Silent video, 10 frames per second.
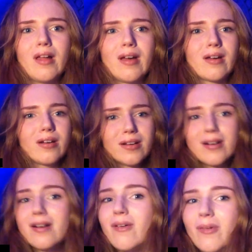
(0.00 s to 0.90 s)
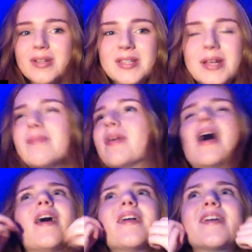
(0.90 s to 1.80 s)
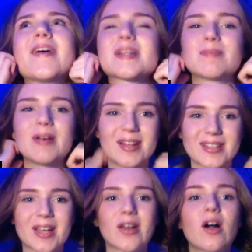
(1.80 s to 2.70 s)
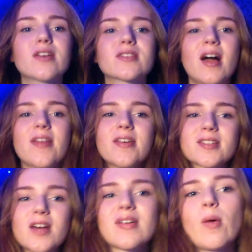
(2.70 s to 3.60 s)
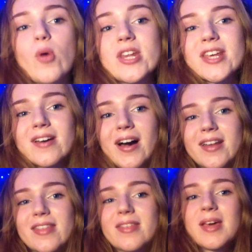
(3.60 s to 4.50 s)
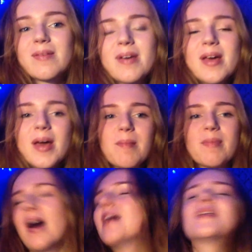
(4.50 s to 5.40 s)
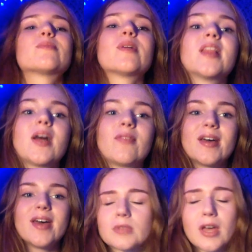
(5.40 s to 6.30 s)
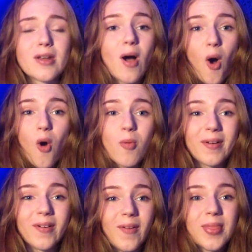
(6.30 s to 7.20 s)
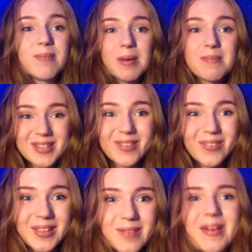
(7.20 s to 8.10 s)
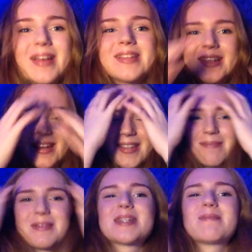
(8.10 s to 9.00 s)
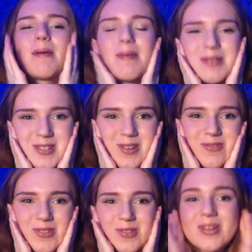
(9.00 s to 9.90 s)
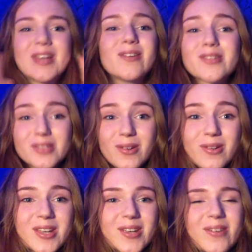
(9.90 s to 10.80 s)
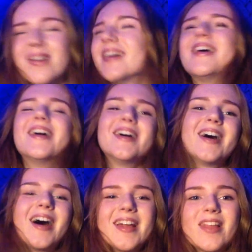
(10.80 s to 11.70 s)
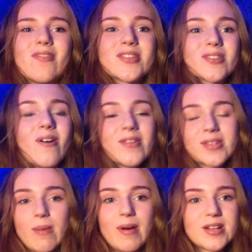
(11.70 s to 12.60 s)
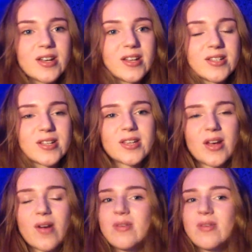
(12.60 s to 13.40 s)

like awesome. I don't know how to explain it. It's like, I think it's kind of like a wedding kind of theme, but I just really love it. And oh my god, the members look amazing, especially my baby Shiro Fuku. He looks so cute. I love the song so much, and it's just a